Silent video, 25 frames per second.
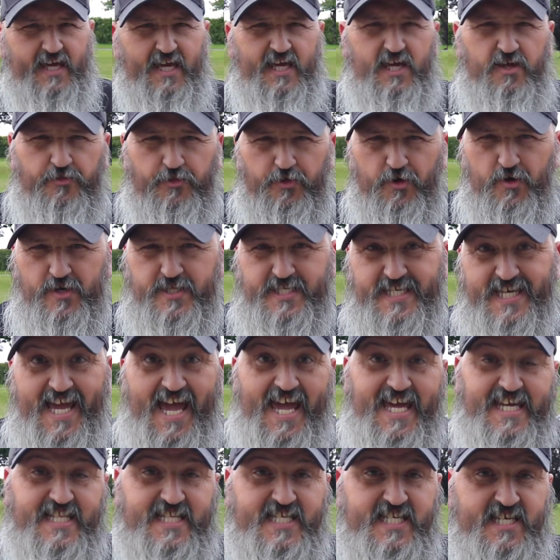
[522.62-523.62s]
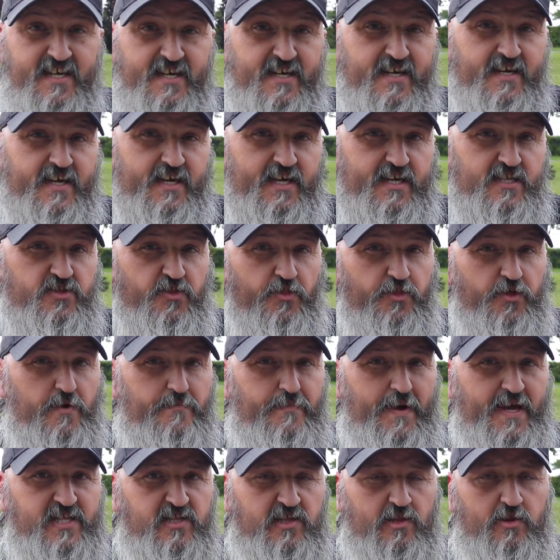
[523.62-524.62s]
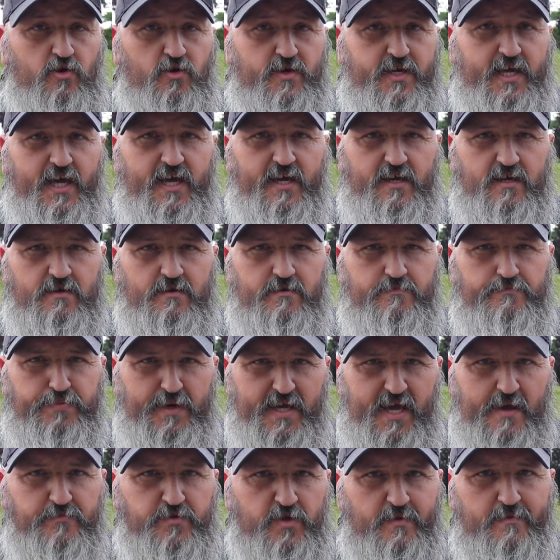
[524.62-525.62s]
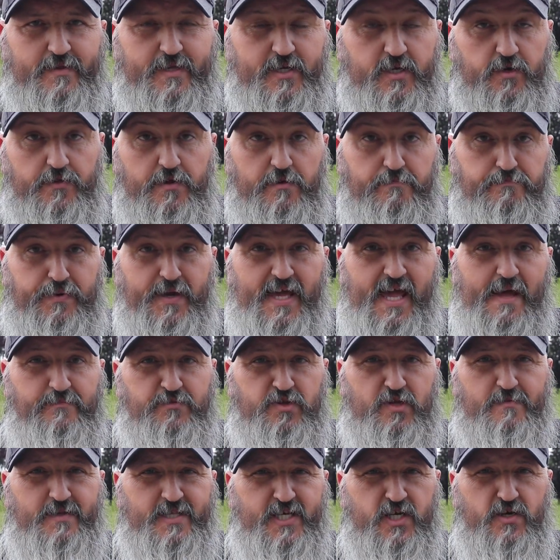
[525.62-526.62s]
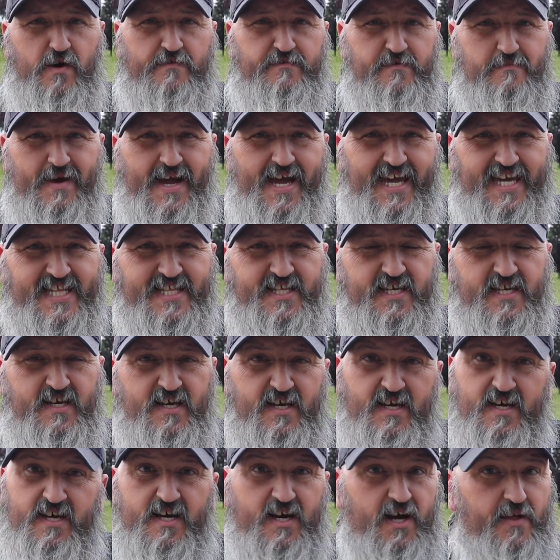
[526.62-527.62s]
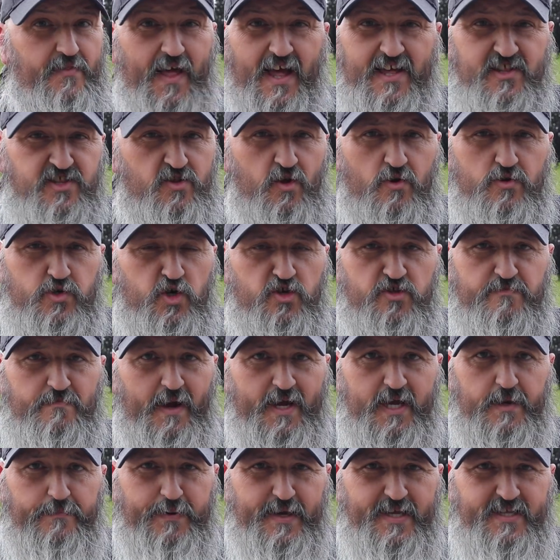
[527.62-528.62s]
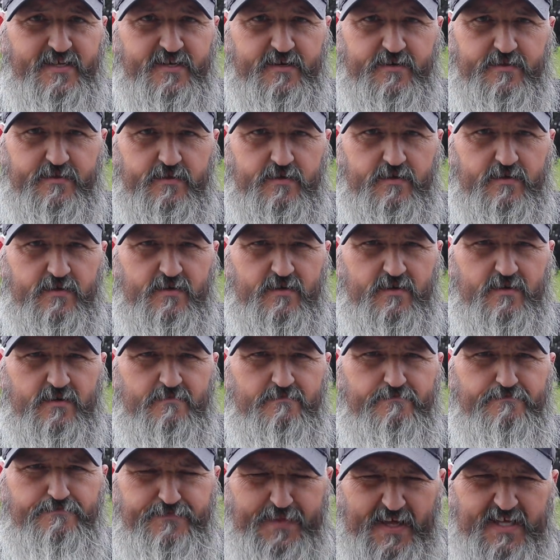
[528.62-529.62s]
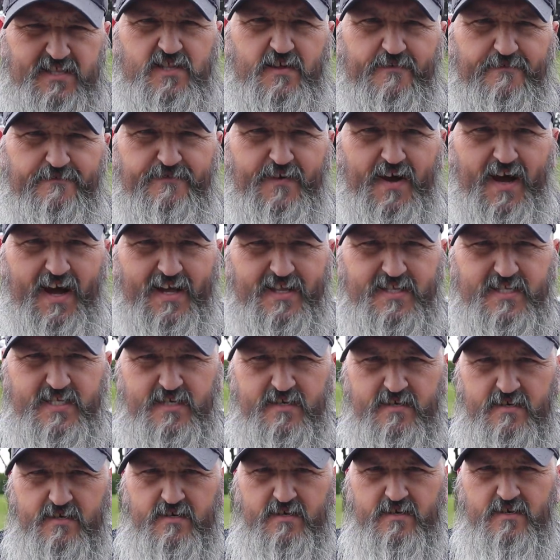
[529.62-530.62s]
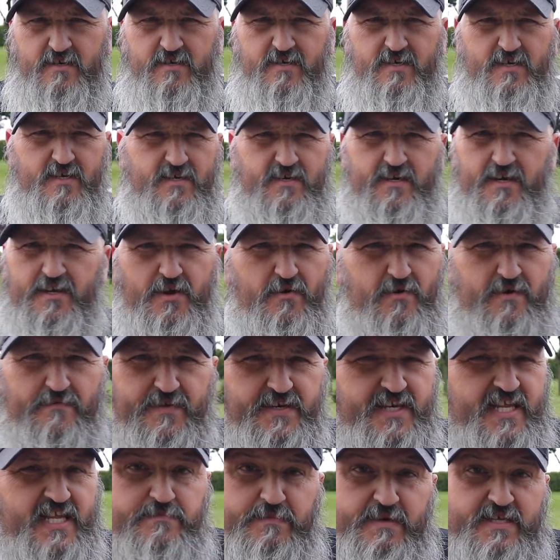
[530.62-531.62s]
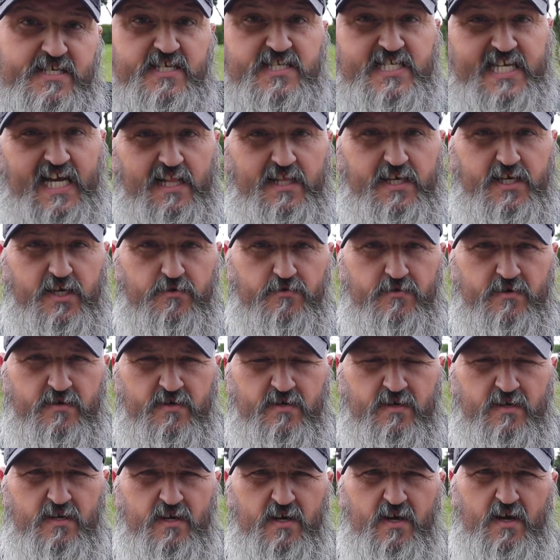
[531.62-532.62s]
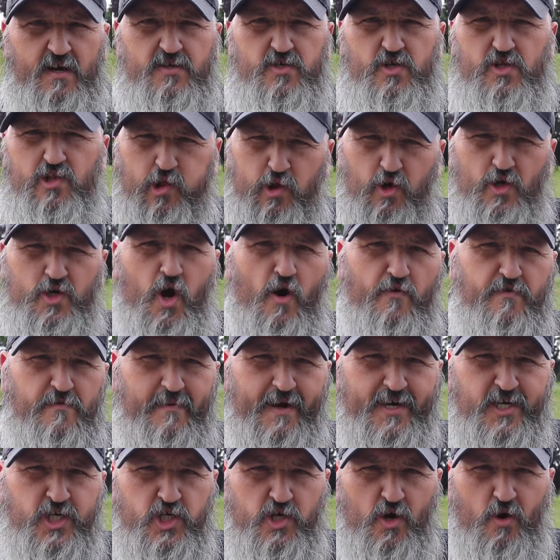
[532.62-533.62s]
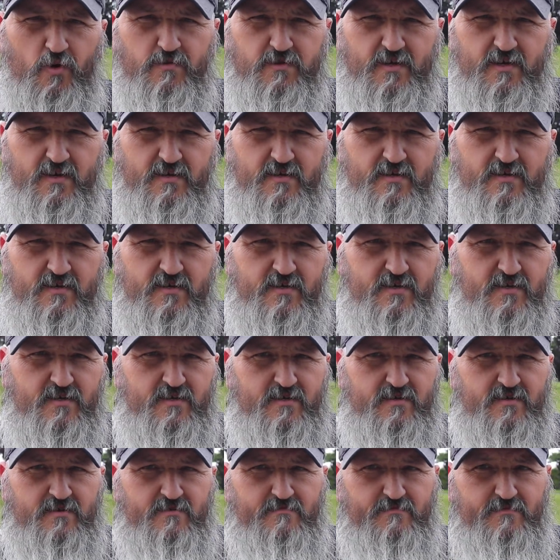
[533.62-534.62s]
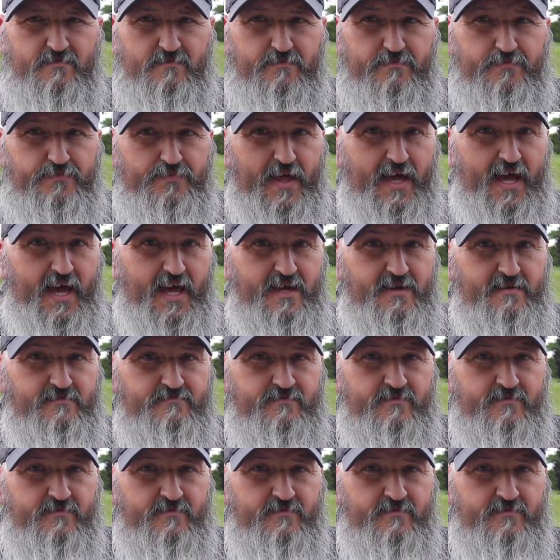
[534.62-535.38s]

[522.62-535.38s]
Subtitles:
E38 is the best looking BMW that BMW ever made. And that's not just my opinion, that's a fact. You don't even need me to tell you. Just look over my shoulder, there,